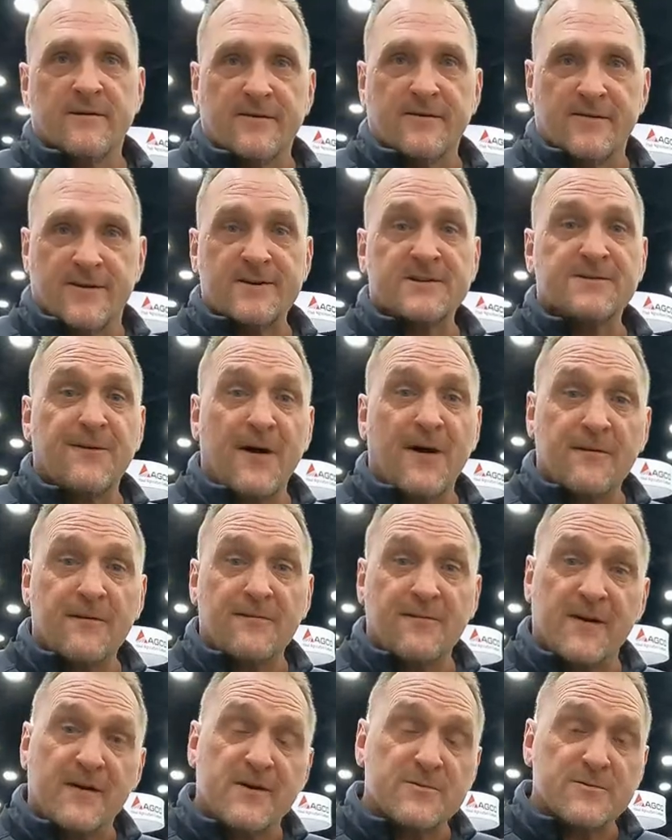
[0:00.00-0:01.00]
These
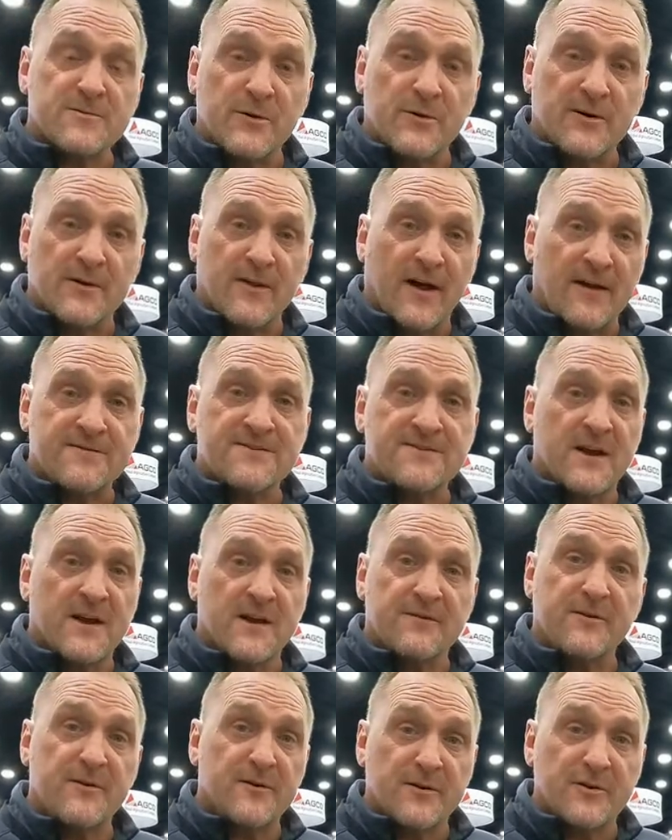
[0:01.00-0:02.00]
five fingers were a
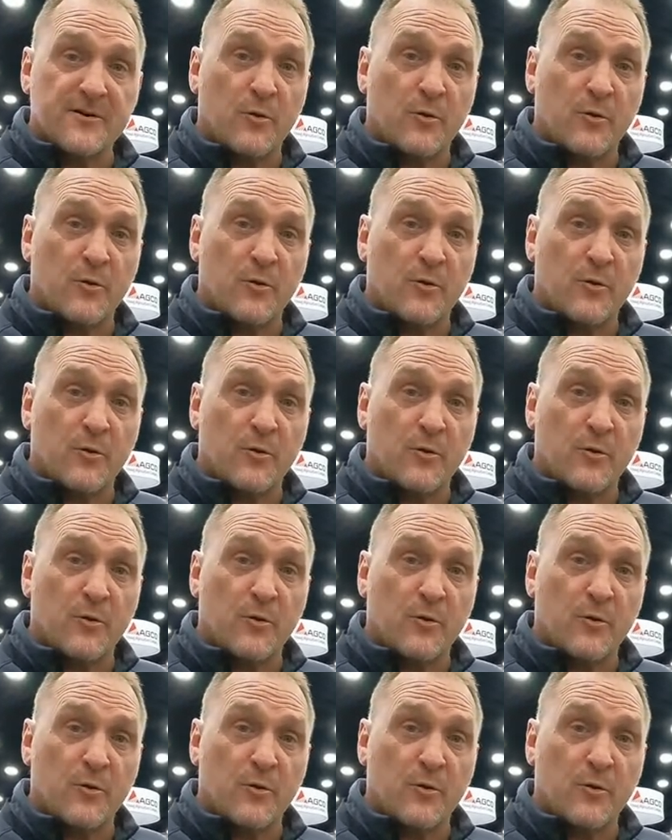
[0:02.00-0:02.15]
lifesaver in